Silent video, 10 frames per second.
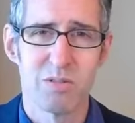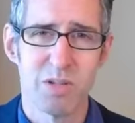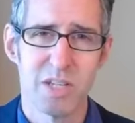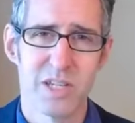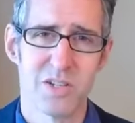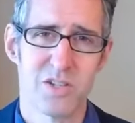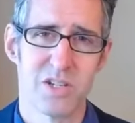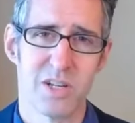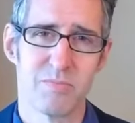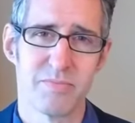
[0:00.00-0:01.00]

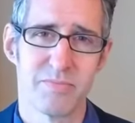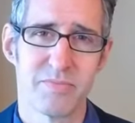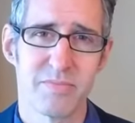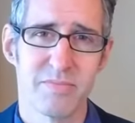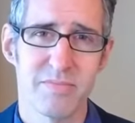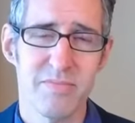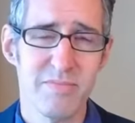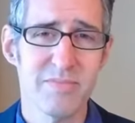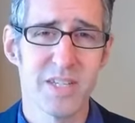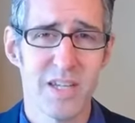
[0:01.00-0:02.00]
relationship.
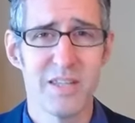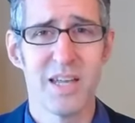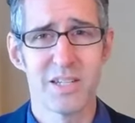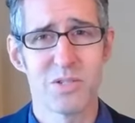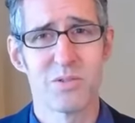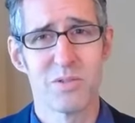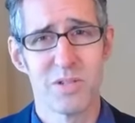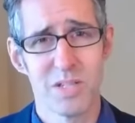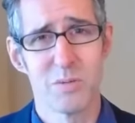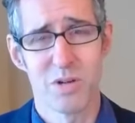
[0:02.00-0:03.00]
And that's
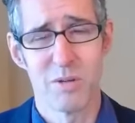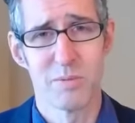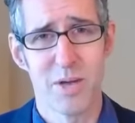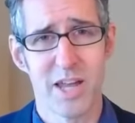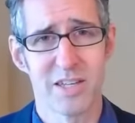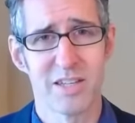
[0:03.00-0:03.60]
really problematic.